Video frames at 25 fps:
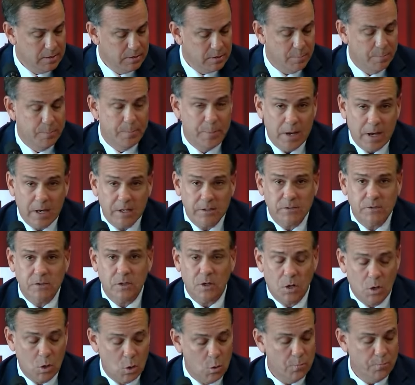the best
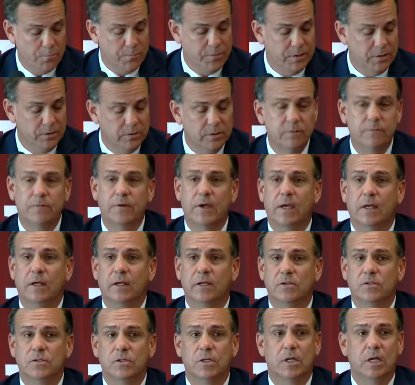home field
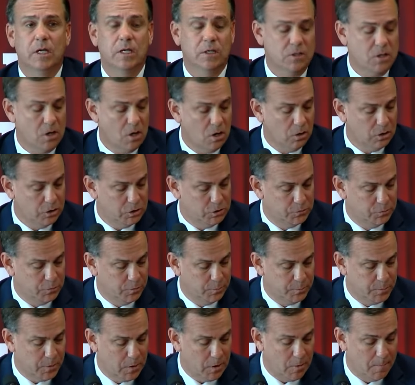advantage in college
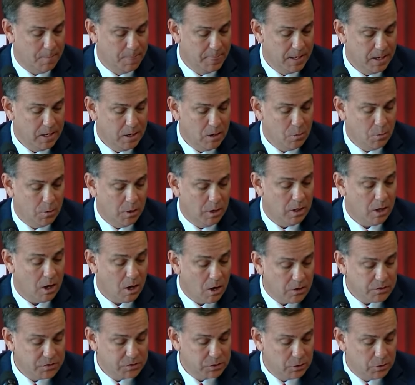football, while
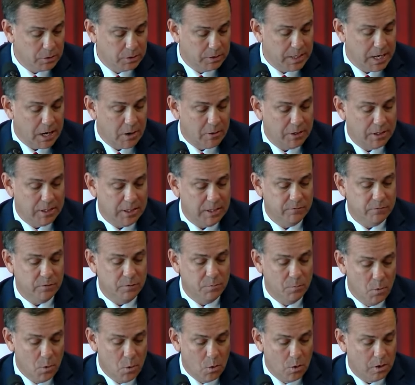also allowing
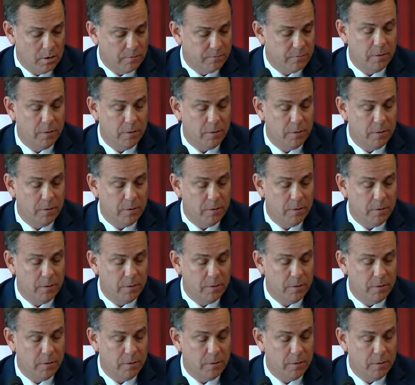even more